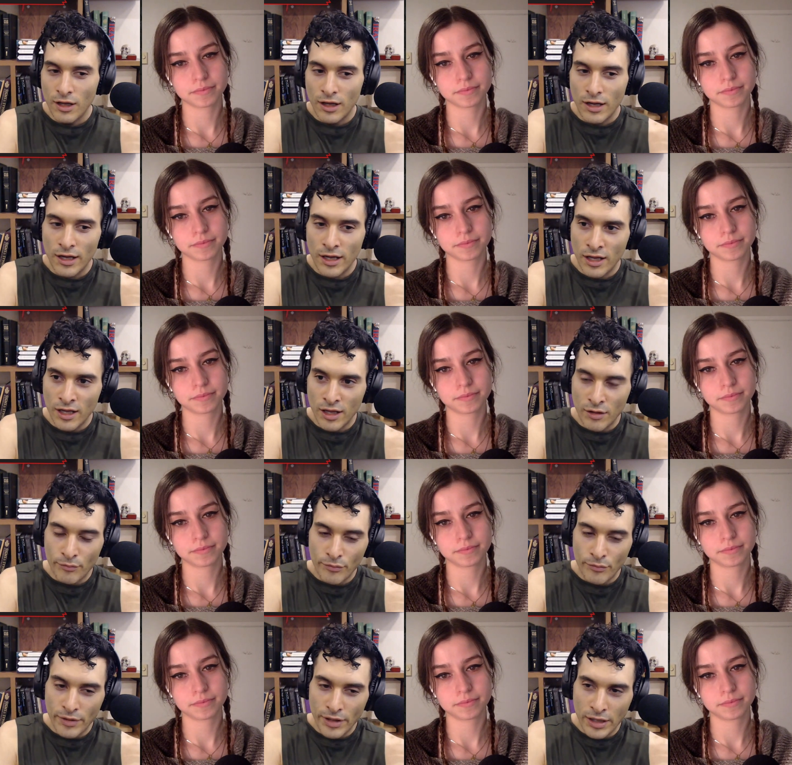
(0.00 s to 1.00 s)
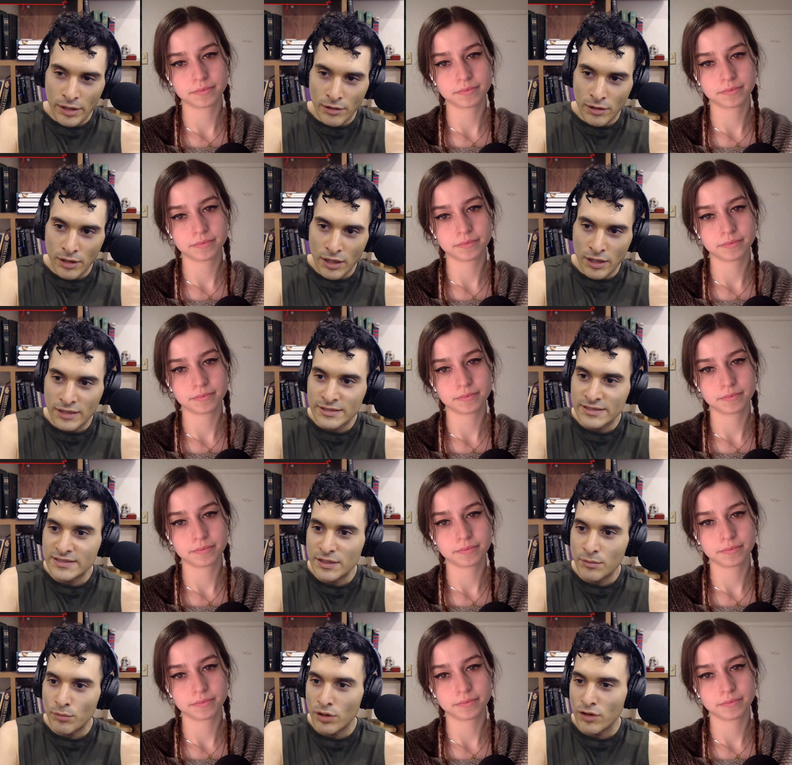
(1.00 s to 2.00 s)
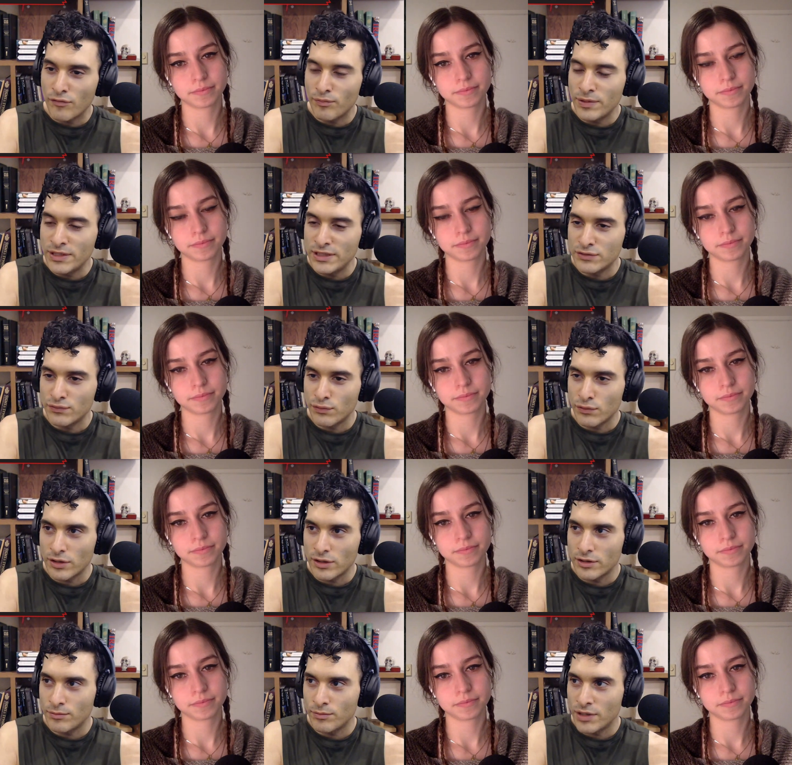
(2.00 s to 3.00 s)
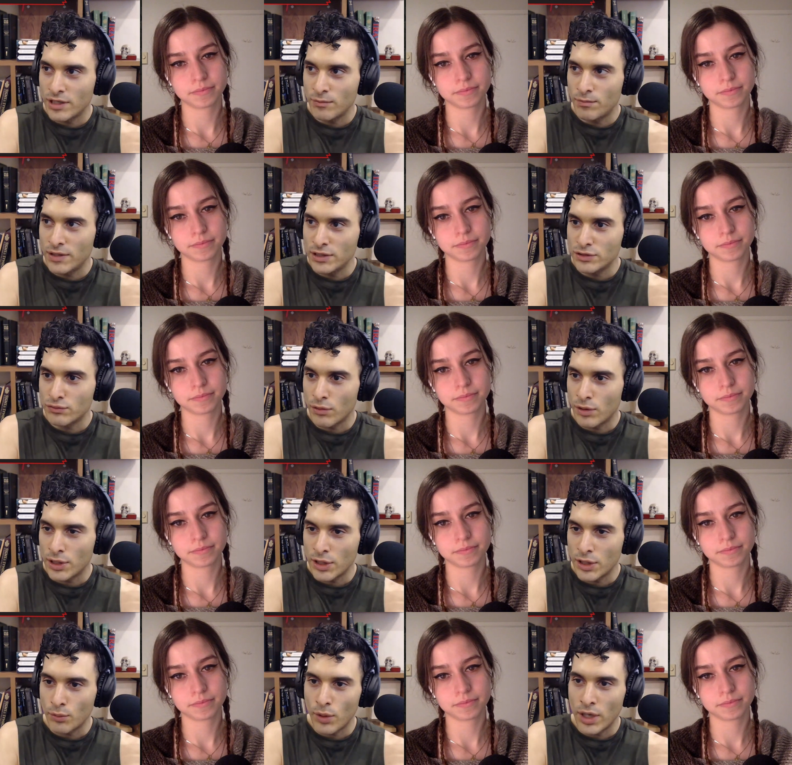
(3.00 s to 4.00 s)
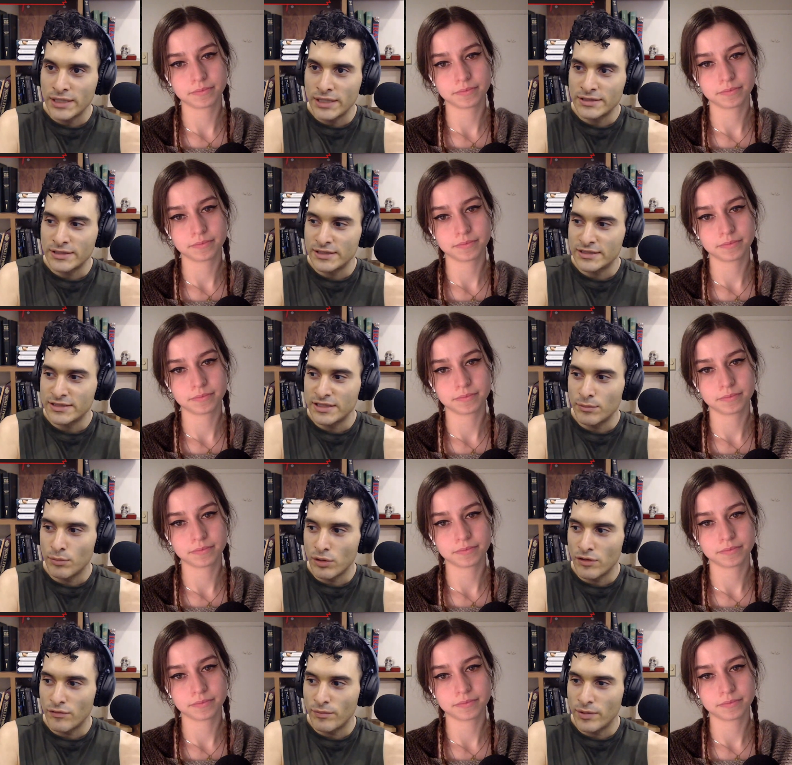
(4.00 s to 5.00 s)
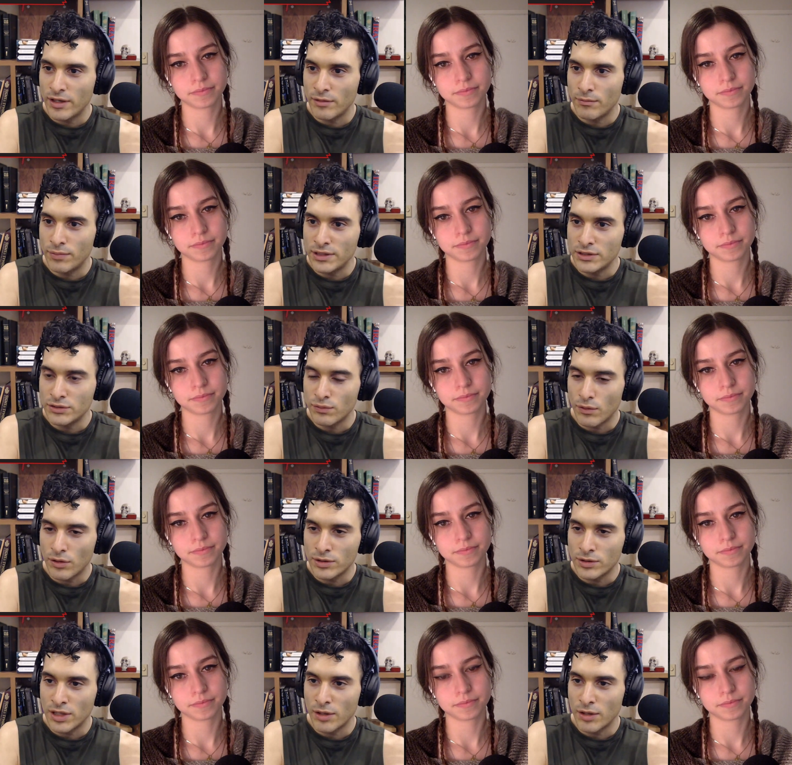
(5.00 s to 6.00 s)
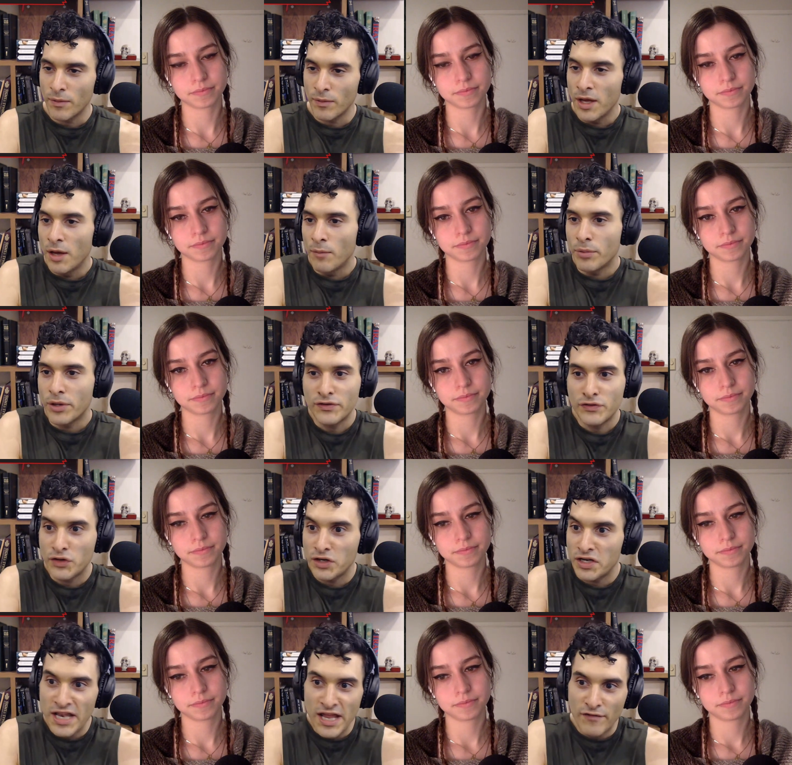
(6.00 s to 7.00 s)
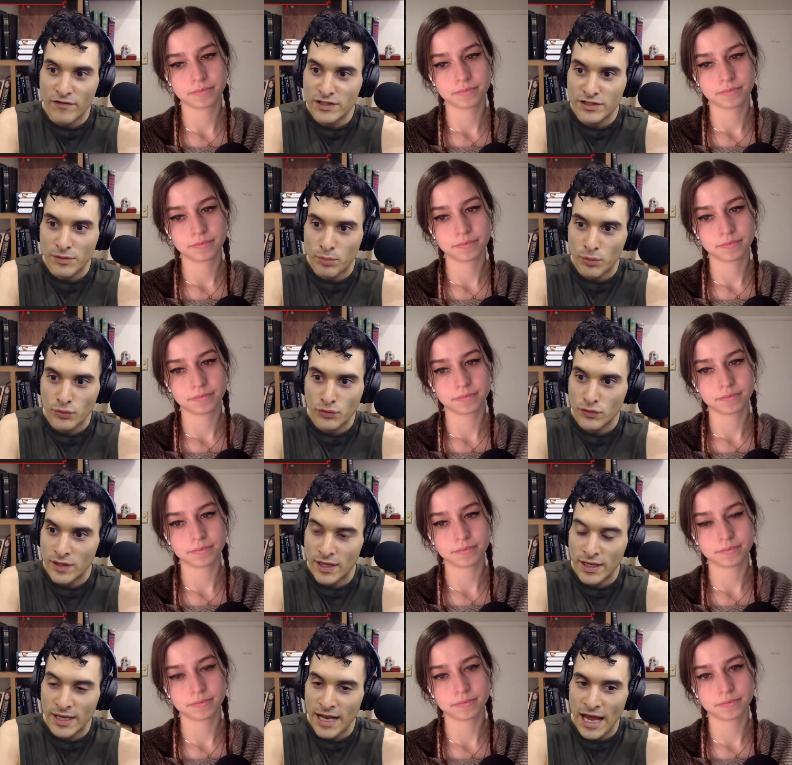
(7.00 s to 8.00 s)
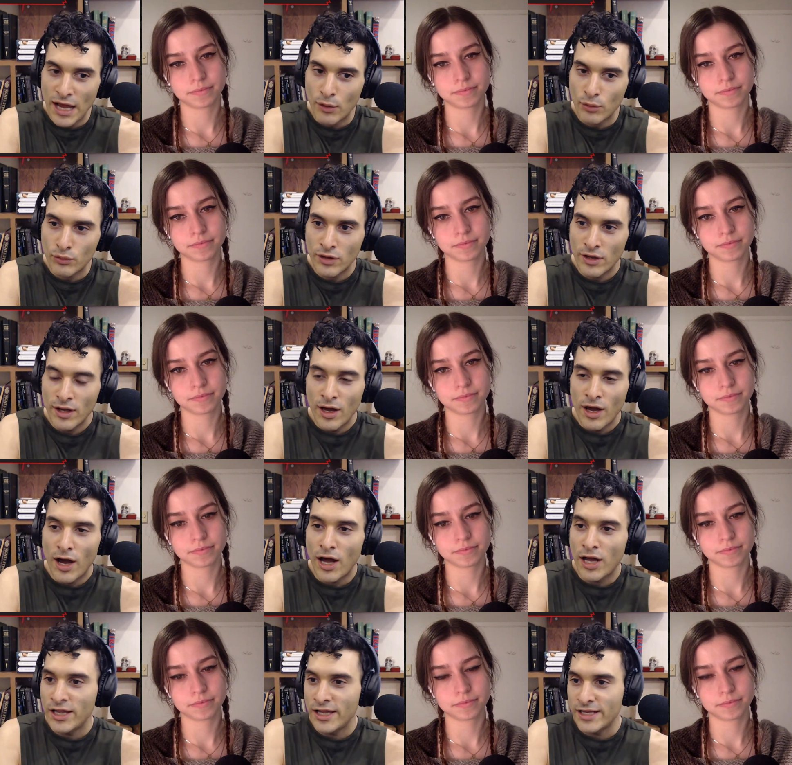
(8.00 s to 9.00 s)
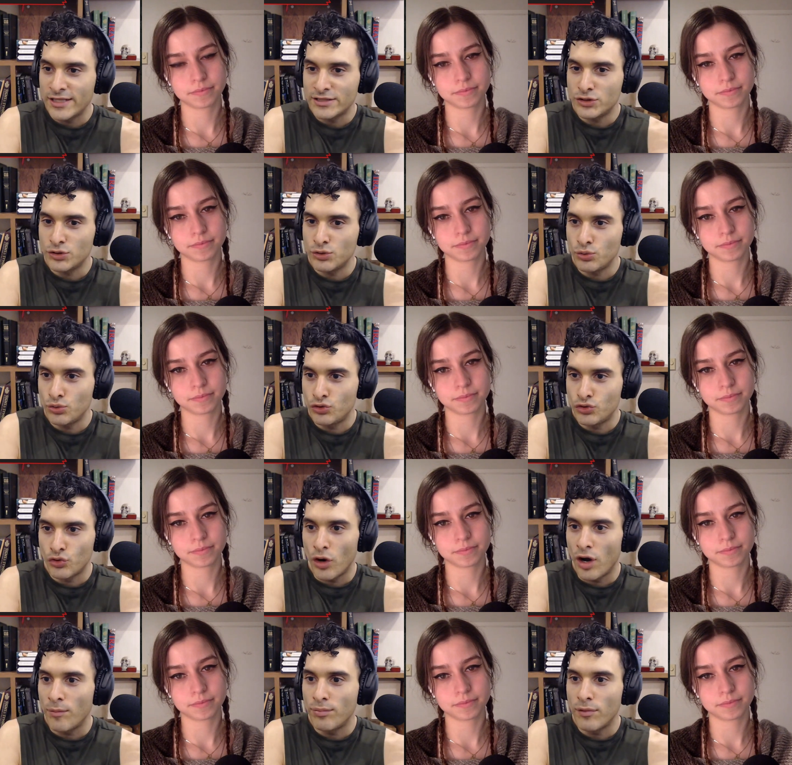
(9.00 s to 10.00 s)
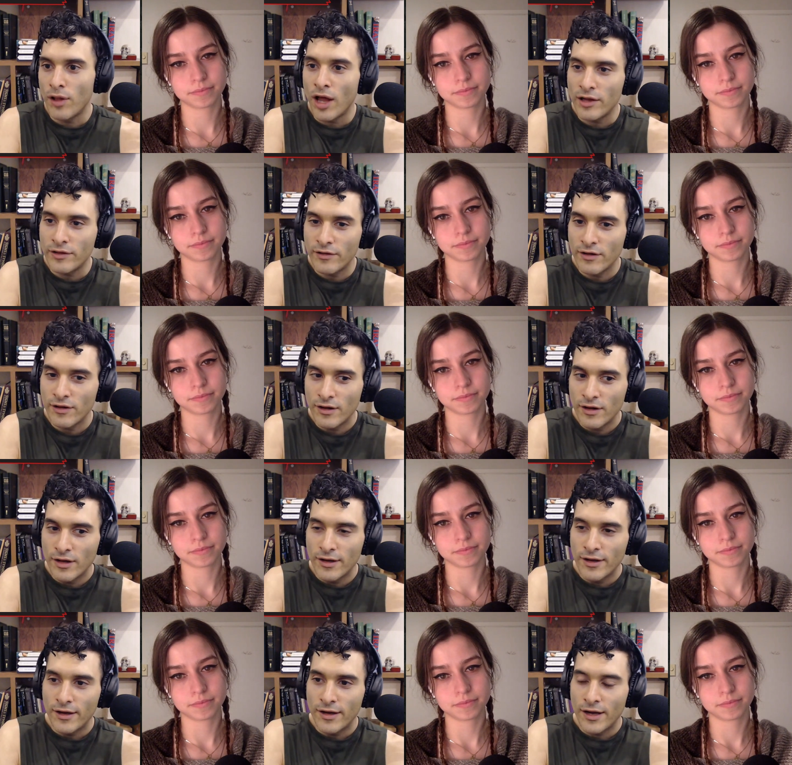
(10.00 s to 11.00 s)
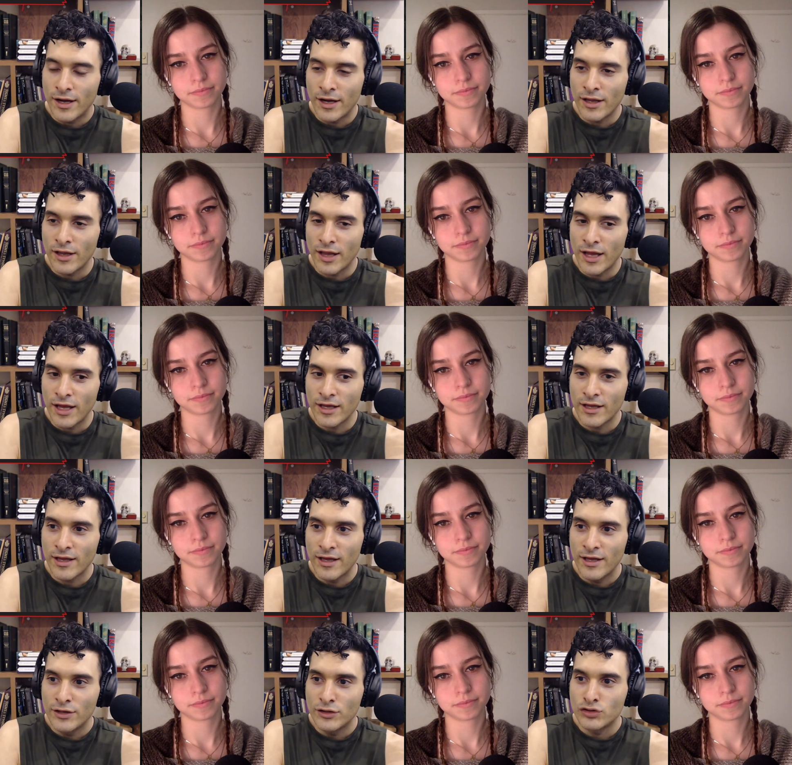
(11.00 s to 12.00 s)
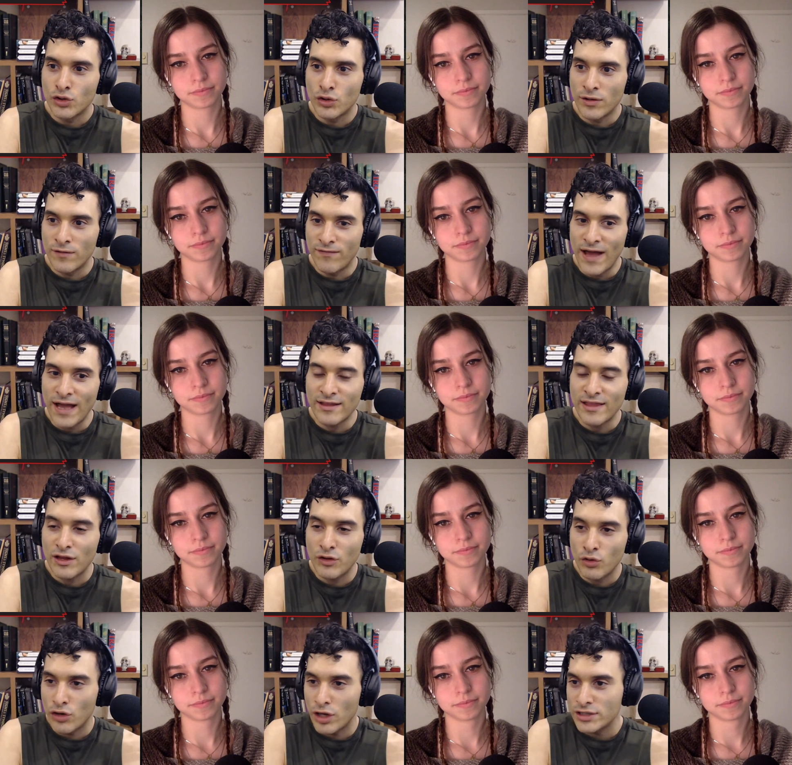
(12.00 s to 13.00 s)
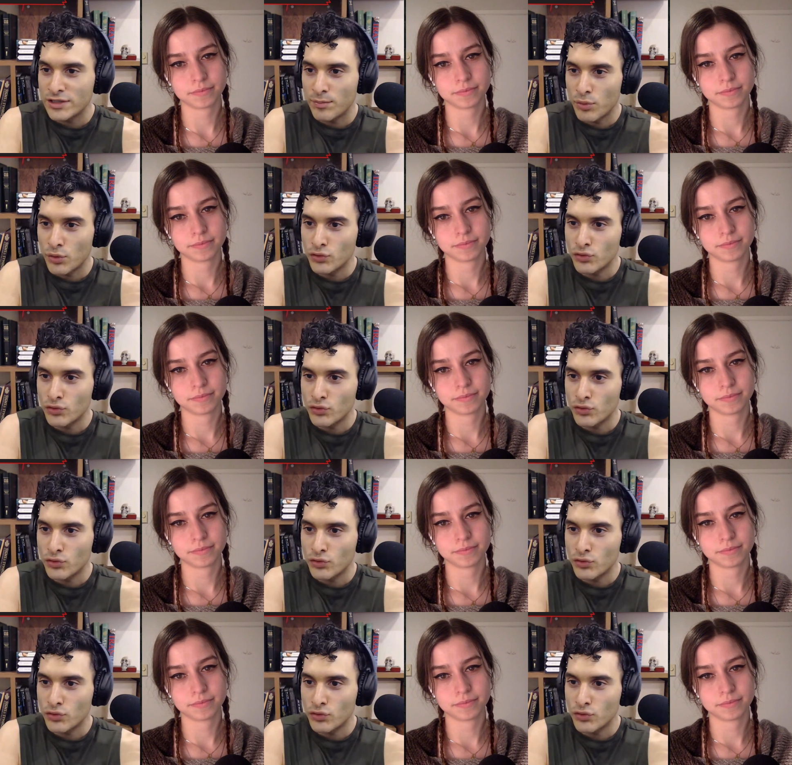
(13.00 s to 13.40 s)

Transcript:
Speaker 1: Um and like it's a symbol of peaceful being peaceful. Like why is it a symbol of being peaceful? It's like because you're never supposed to take it out unless you draw blood. Uh, like so the fact that you're not supposed to